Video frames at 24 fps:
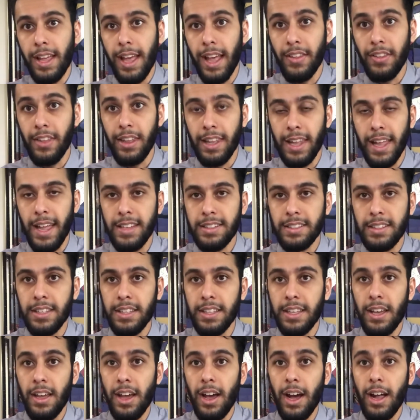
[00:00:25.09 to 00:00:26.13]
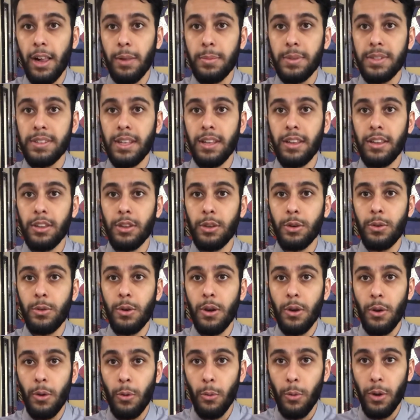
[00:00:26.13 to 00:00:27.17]
And then lastly, I'll be telling you
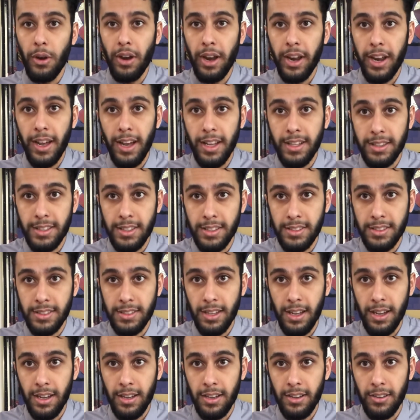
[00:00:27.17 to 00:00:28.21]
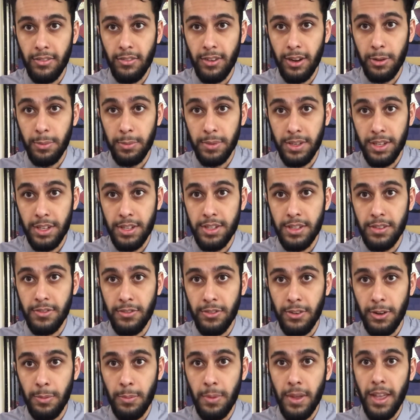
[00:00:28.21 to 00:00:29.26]
where I got this stock recommendation
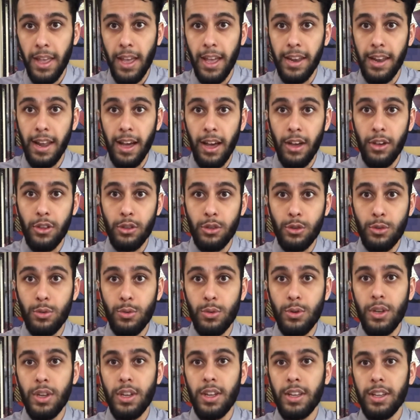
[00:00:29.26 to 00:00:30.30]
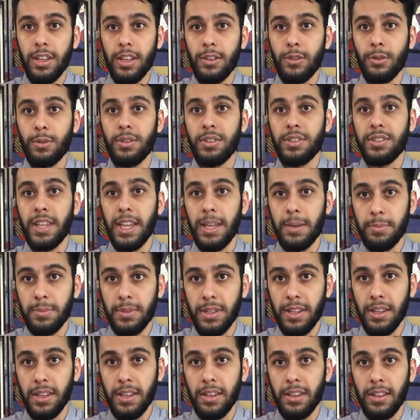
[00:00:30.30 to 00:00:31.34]
from and how you can do the same
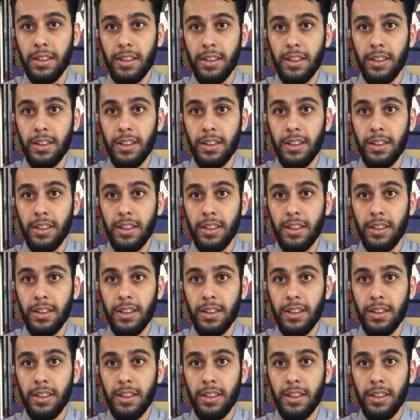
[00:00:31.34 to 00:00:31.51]
thing.